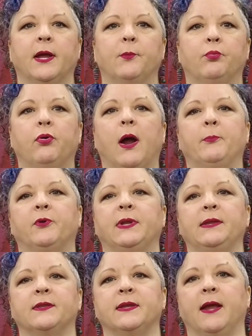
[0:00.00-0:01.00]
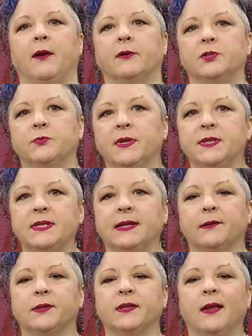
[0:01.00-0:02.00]
properties and
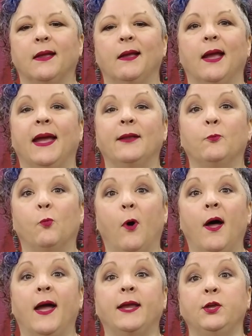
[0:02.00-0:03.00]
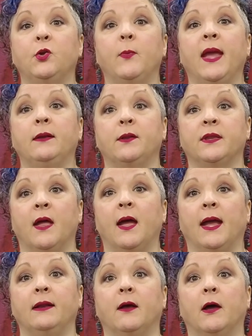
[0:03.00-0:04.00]
characteristics, and why you may
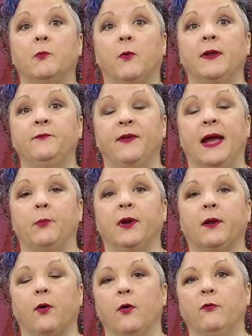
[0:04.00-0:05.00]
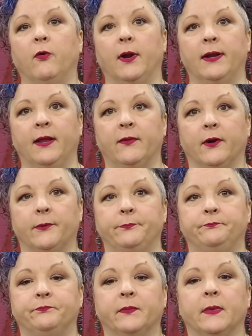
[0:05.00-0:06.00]
decide on one fabric over another.
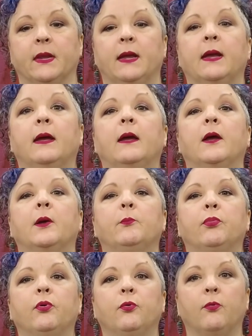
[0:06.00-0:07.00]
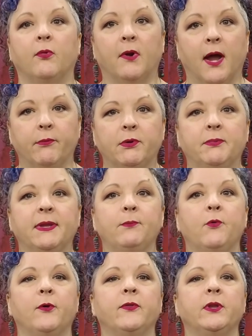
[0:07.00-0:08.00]
Probably
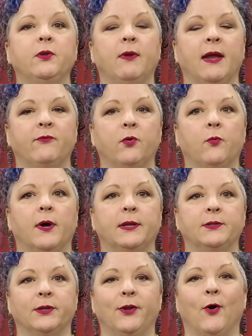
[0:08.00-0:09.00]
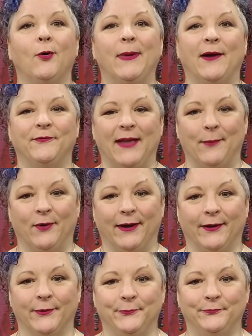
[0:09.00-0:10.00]
more than you ever wanted to know about fabric.